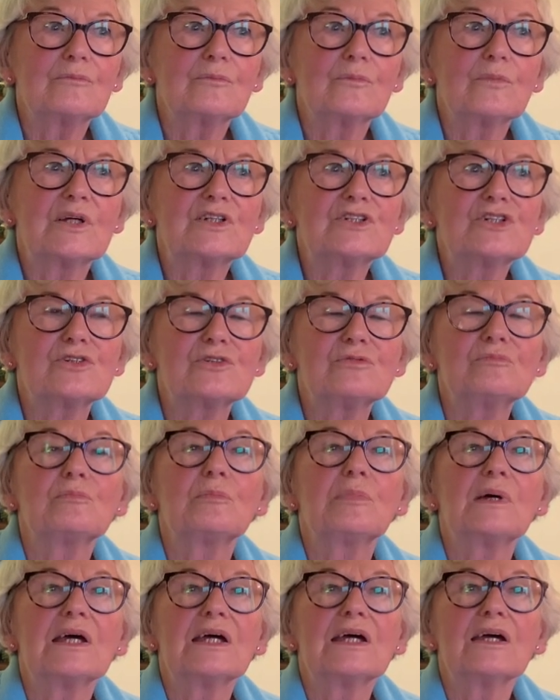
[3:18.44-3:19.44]
we shouldn't
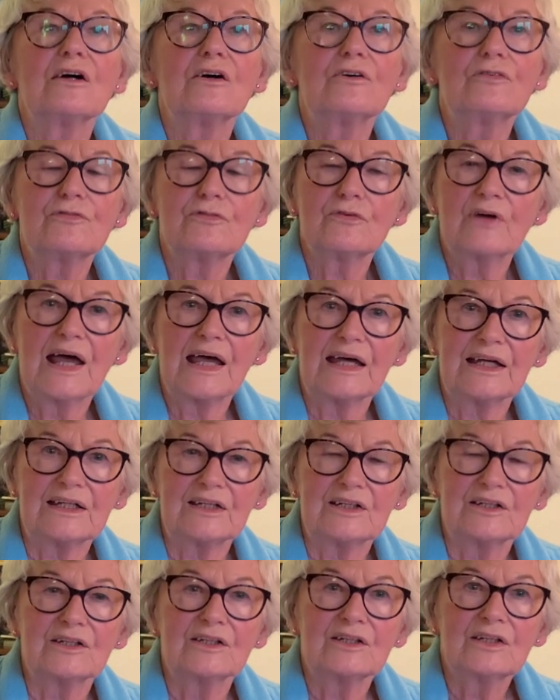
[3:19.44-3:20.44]
be
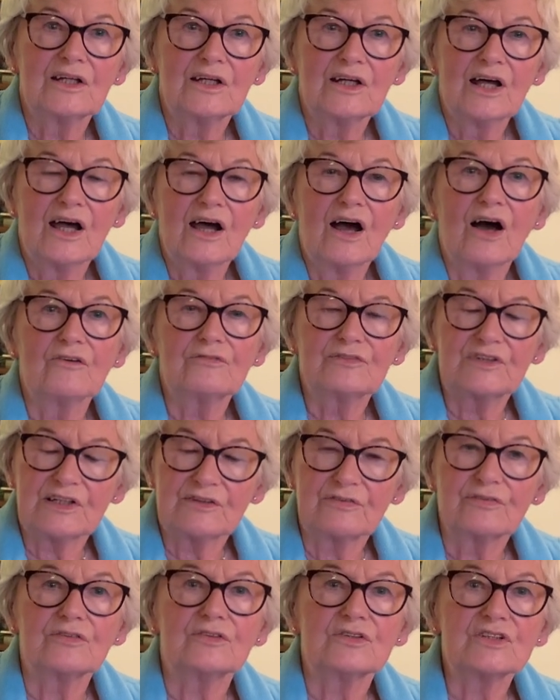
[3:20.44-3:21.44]
afraid of
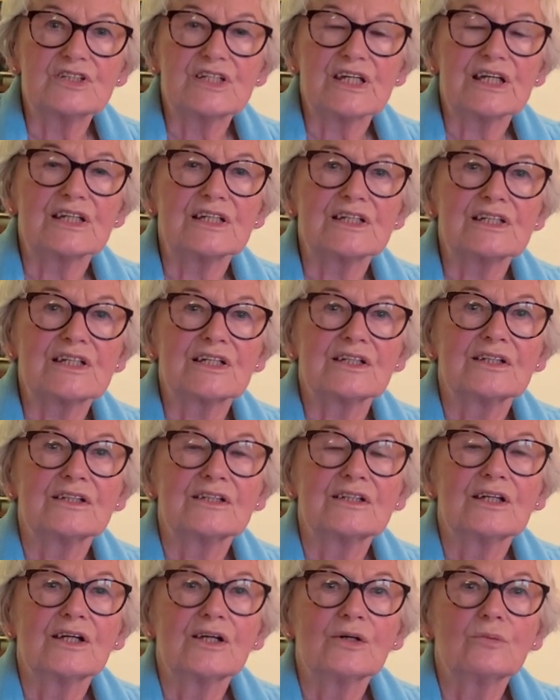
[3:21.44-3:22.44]
differences.
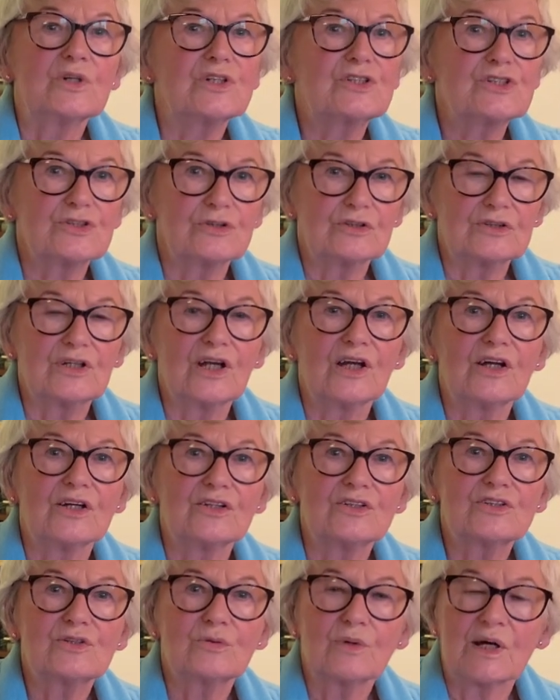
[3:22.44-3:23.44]
We should
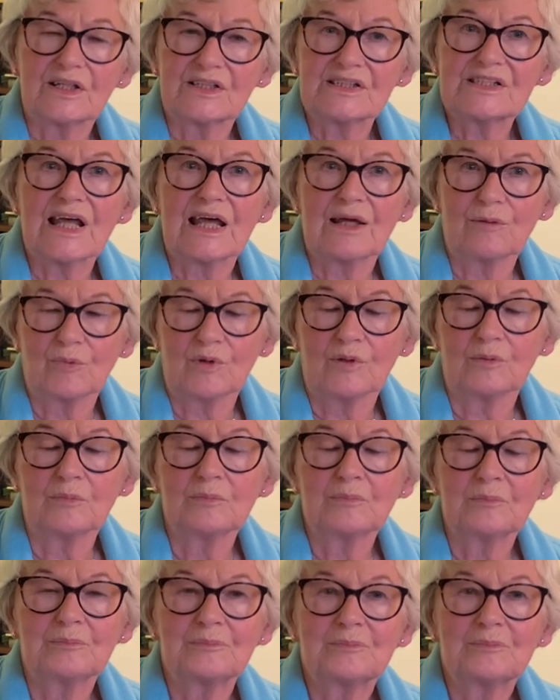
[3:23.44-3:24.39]
learn to accept them.